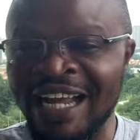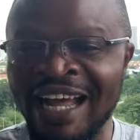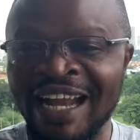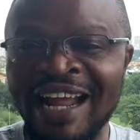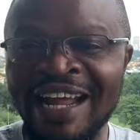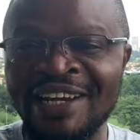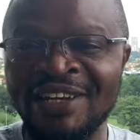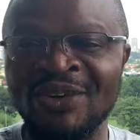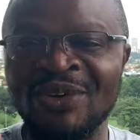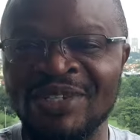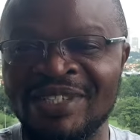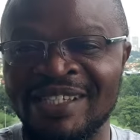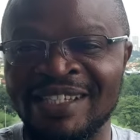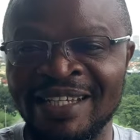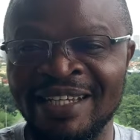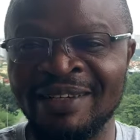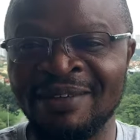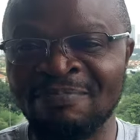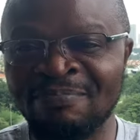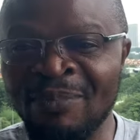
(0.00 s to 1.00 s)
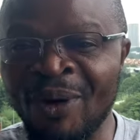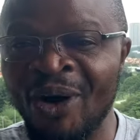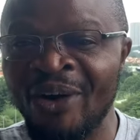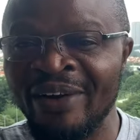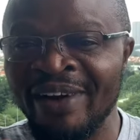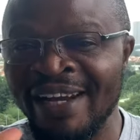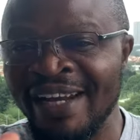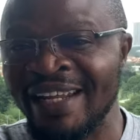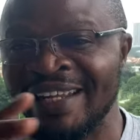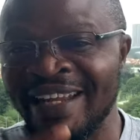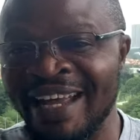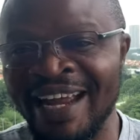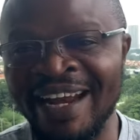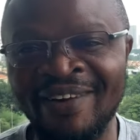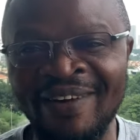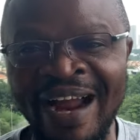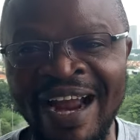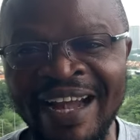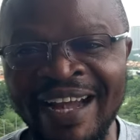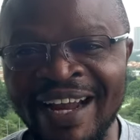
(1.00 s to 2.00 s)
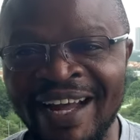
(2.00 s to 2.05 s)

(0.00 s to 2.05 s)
color do you see boldly there right